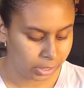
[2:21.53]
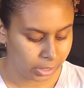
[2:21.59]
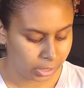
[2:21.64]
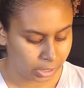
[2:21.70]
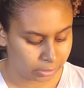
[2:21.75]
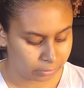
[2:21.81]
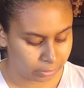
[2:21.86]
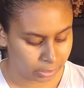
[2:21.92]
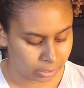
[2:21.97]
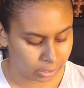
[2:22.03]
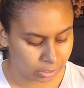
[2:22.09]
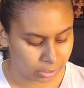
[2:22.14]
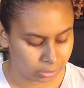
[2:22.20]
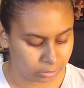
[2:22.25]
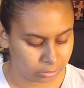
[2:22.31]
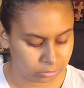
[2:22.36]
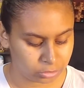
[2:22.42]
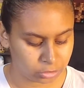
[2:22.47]
and
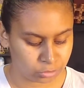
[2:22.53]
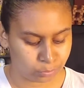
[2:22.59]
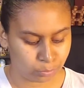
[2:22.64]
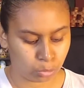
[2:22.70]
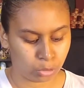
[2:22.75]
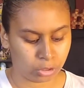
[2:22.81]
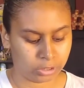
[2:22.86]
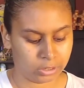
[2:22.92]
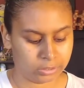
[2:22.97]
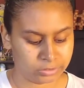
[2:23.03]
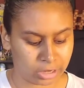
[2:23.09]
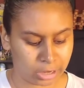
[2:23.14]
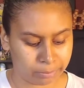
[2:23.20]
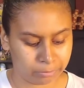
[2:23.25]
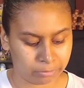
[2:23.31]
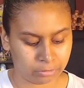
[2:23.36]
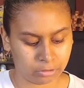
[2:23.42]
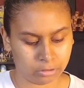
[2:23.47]
then just pour it on
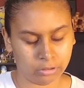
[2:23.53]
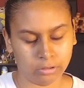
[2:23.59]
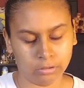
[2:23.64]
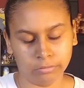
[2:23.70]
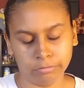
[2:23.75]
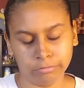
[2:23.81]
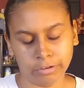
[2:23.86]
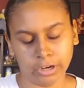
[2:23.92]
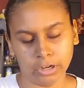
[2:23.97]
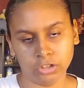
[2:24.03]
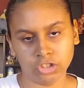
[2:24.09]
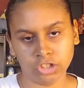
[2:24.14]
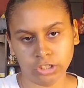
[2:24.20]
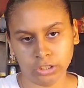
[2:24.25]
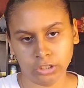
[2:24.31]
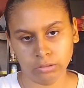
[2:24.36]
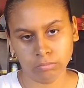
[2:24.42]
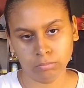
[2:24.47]
top of the
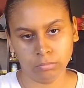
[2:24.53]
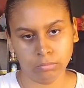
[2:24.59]
fettuccine,